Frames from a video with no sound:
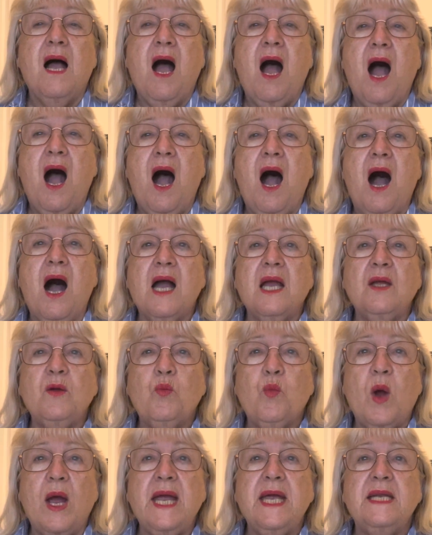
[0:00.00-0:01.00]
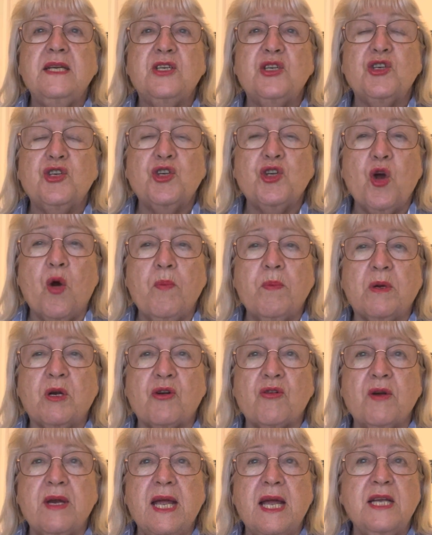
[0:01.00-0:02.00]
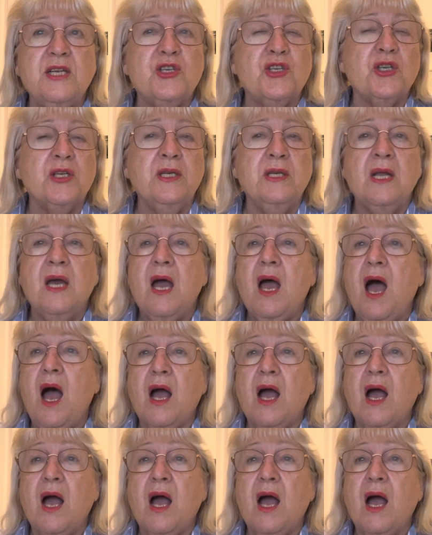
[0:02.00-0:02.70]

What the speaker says: high wage job creation